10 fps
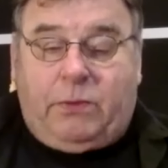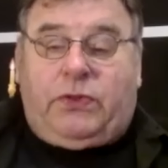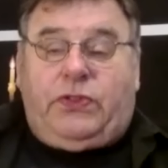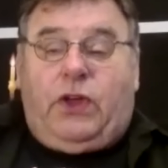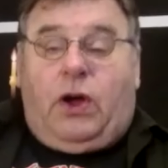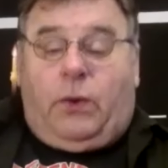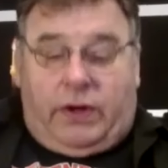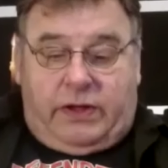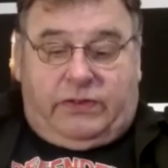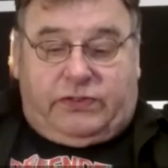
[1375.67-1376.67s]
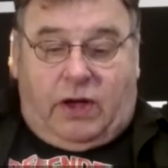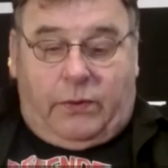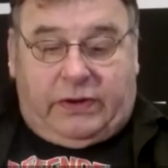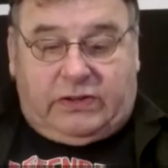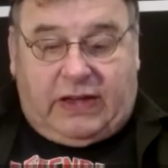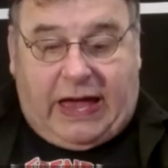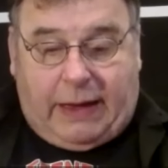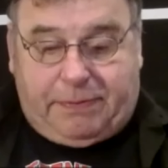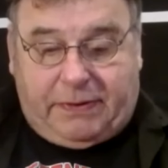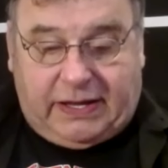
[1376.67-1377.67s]
with Noah is going to
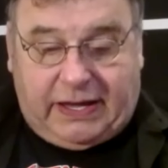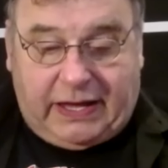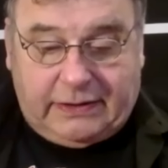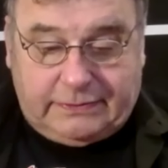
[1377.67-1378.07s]
happen again.